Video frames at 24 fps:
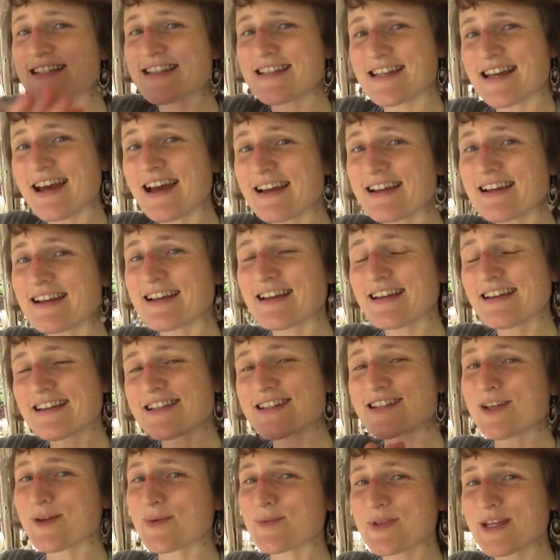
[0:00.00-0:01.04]
stuck
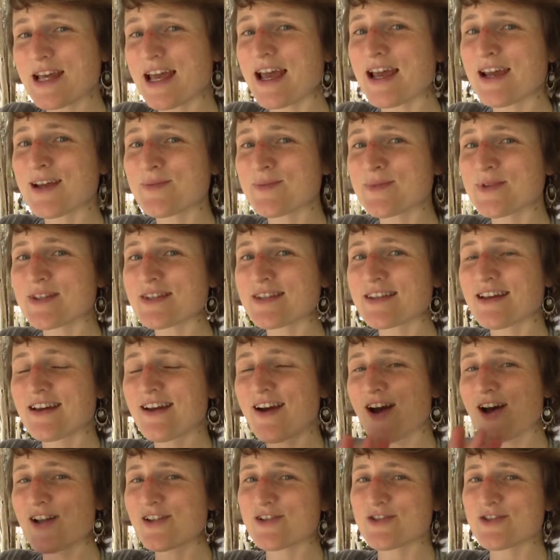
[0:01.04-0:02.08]
sometimes on the